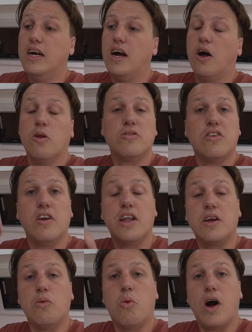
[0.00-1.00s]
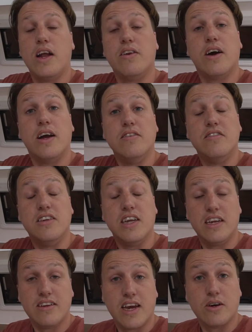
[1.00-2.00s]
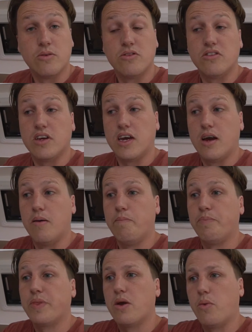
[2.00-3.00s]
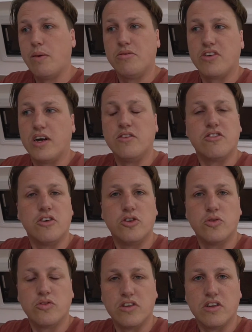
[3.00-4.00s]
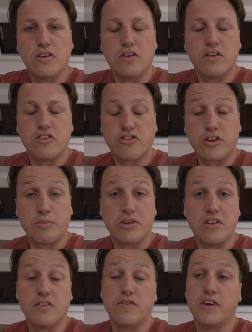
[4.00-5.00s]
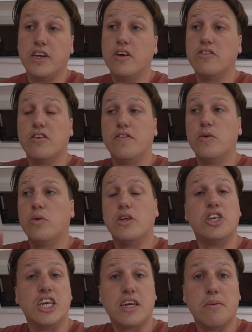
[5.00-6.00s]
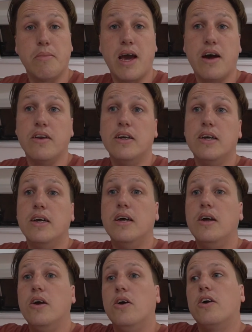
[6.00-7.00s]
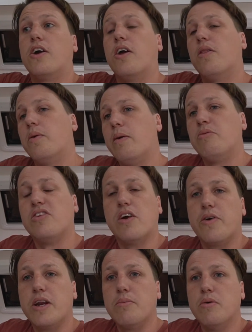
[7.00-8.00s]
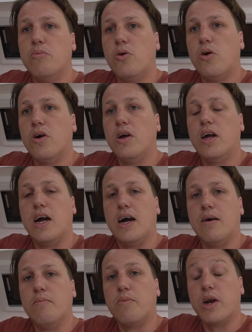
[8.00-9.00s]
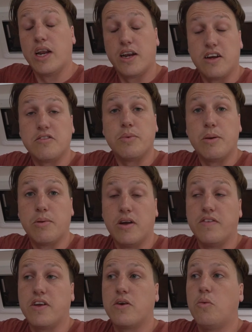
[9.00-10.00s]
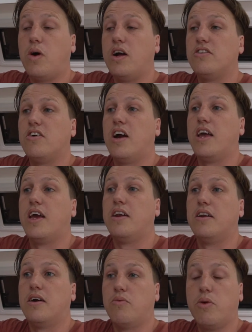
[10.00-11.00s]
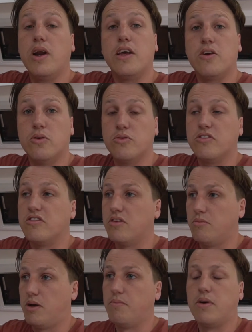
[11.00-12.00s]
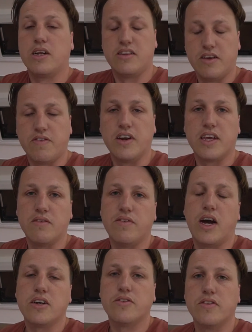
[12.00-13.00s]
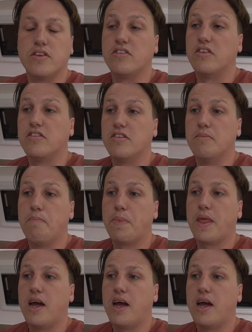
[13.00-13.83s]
I'll also link Witi's details, website and socials in the description of this video, so if you want to check them out, go to the website, read a bit more. Really nice people over there at Witi and a really cool system. I definitely can vouch for this system.